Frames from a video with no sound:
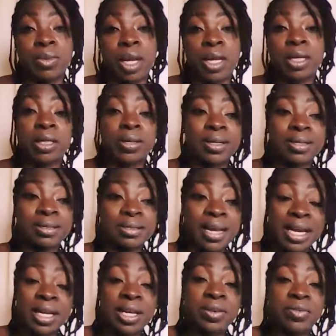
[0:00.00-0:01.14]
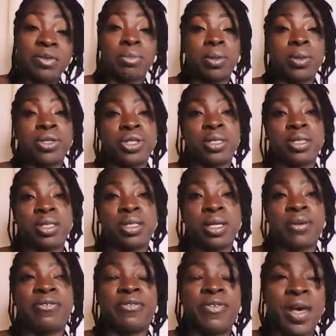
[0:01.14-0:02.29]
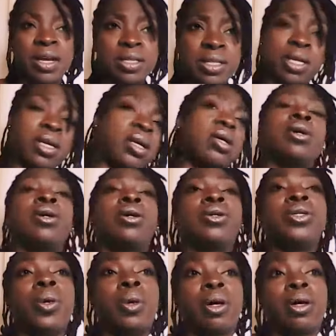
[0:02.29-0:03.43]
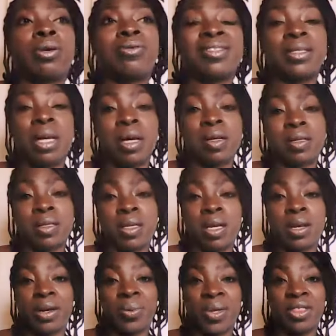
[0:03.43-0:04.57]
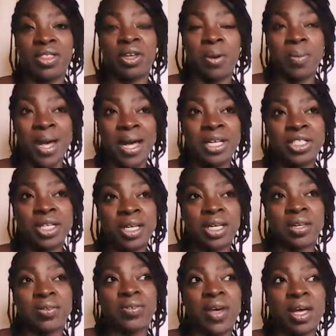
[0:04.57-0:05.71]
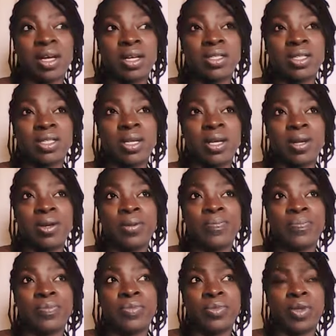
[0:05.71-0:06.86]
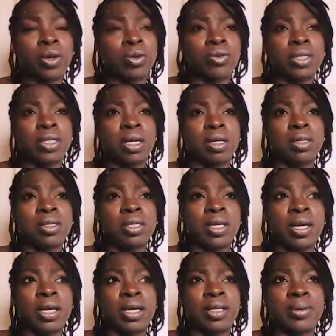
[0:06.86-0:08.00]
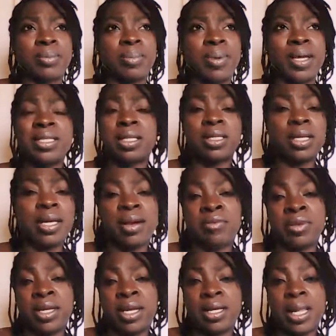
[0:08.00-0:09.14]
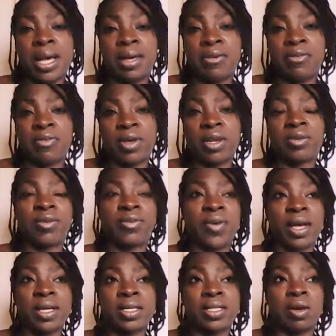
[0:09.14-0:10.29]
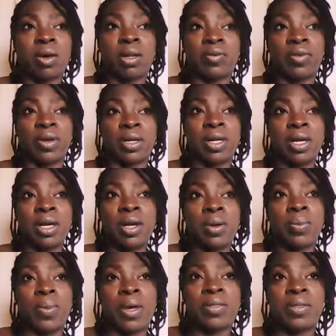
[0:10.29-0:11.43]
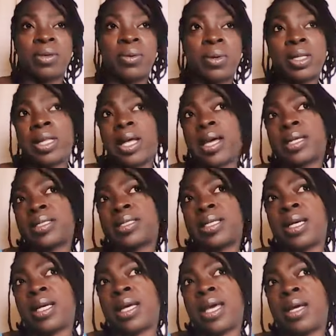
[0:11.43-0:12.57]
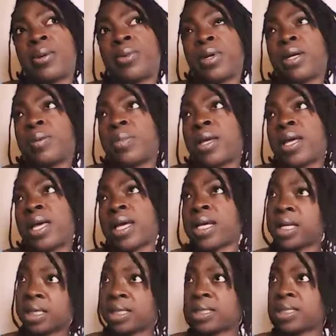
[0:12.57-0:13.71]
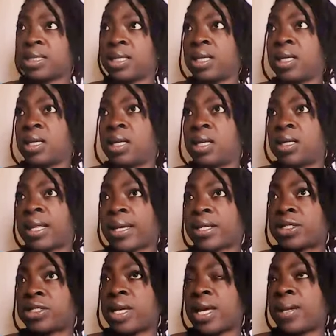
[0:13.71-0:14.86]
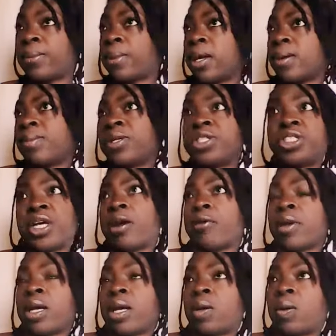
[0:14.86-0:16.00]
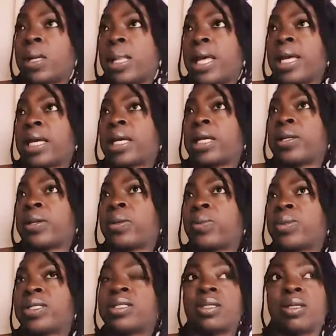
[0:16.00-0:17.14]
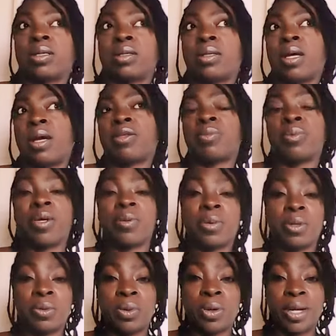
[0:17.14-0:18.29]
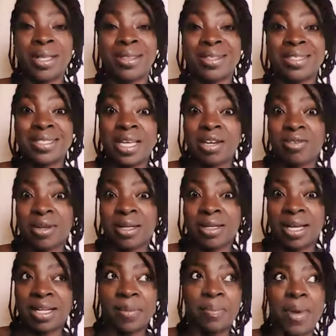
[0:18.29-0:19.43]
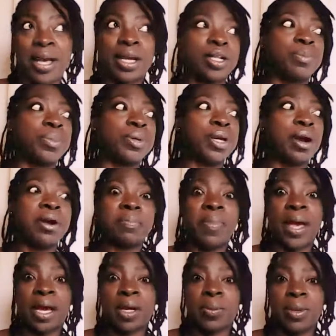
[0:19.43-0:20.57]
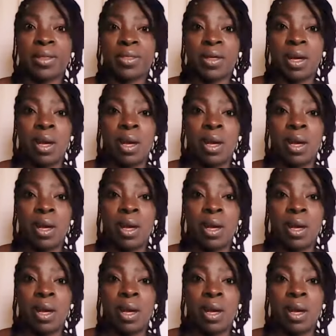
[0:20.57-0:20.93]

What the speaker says: and negative emotions affect your results with your magic. It affects your results in basically everyday life. It affects all of it. Whether you are like, say, Abraham Hicks, like Abraham and Jerry, or like, what's the other people who are in The Secret, like a Michael Bernard Beckwith,